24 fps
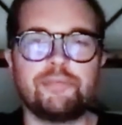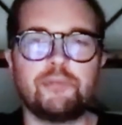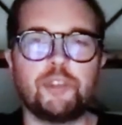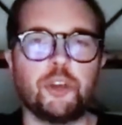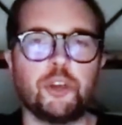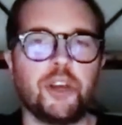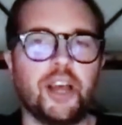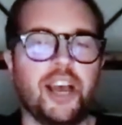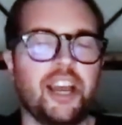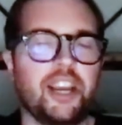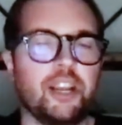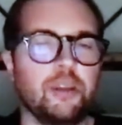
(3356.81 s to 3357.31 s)

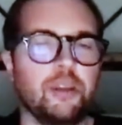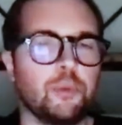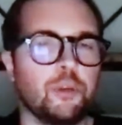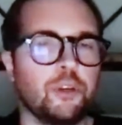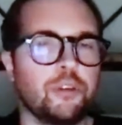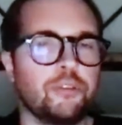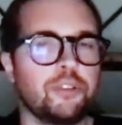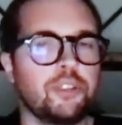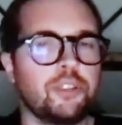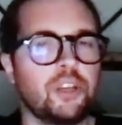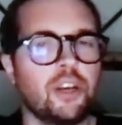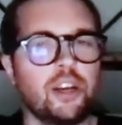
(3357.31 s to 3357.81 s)
adding more
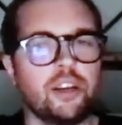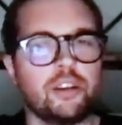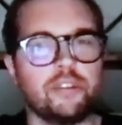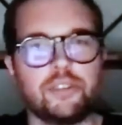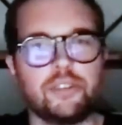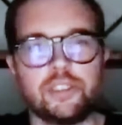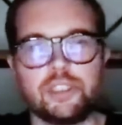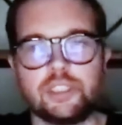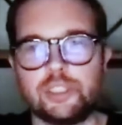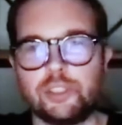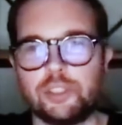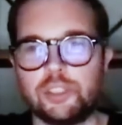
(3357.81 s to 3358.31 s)

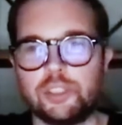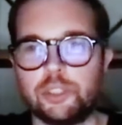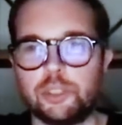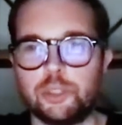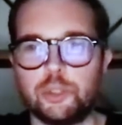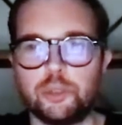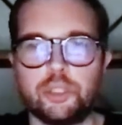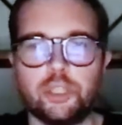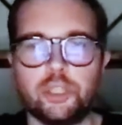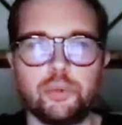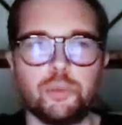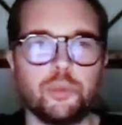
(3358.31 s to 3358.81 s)
photographers or
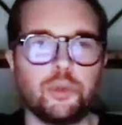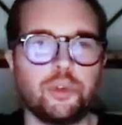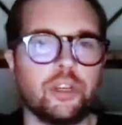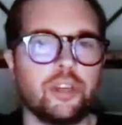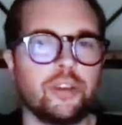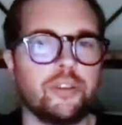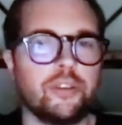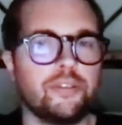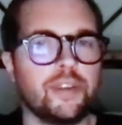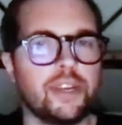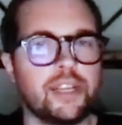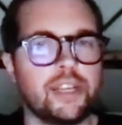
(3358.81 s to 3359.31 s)
shooting more
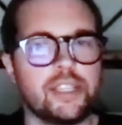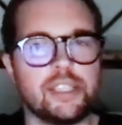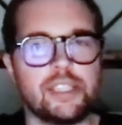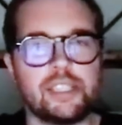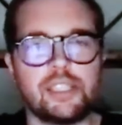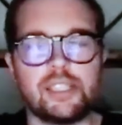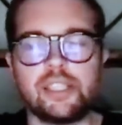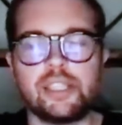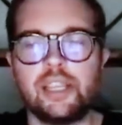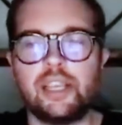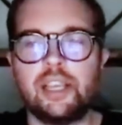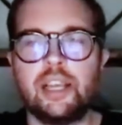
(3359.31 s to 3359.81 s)

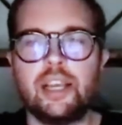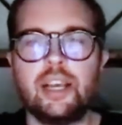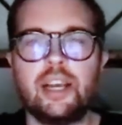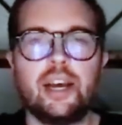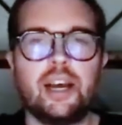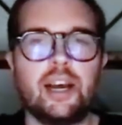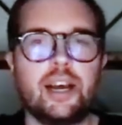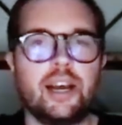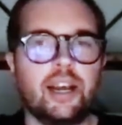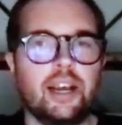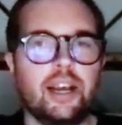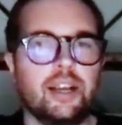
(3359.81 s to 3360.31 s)
events
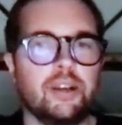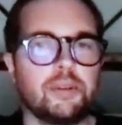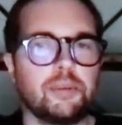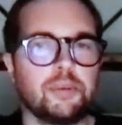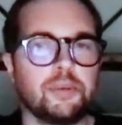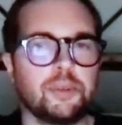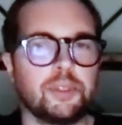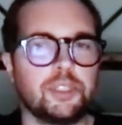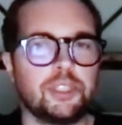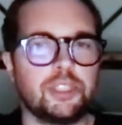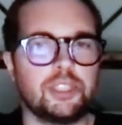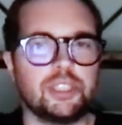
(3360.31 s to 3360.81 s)

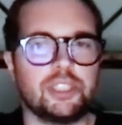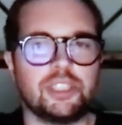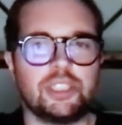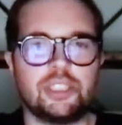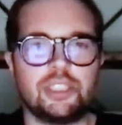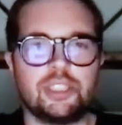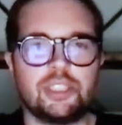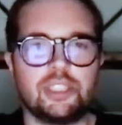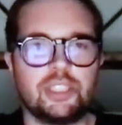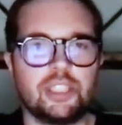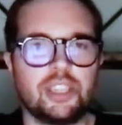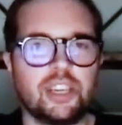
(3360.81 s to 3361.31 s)
would
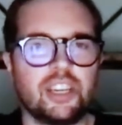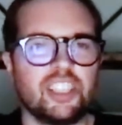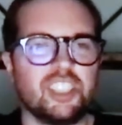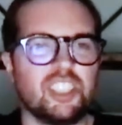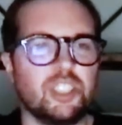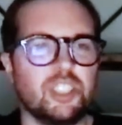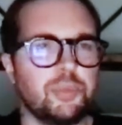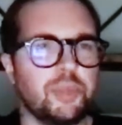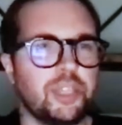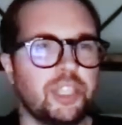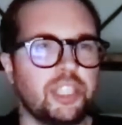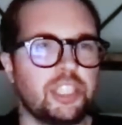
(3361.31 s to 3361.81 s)
just kind of
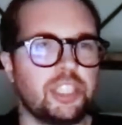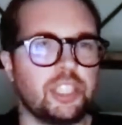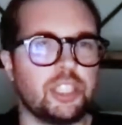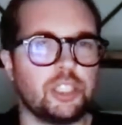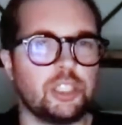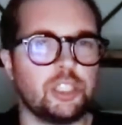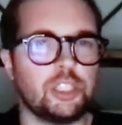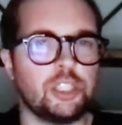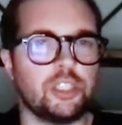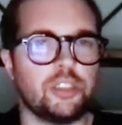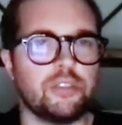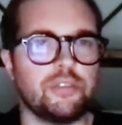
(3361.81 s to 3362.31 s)
diminish our
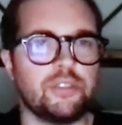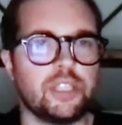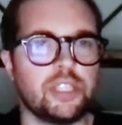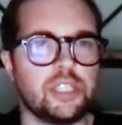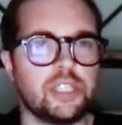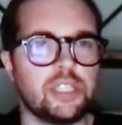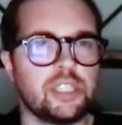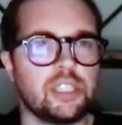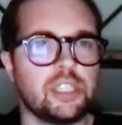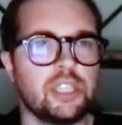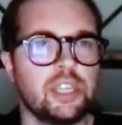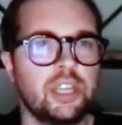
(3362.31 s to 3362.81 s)

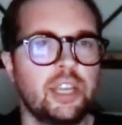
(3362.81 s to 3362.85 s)
service.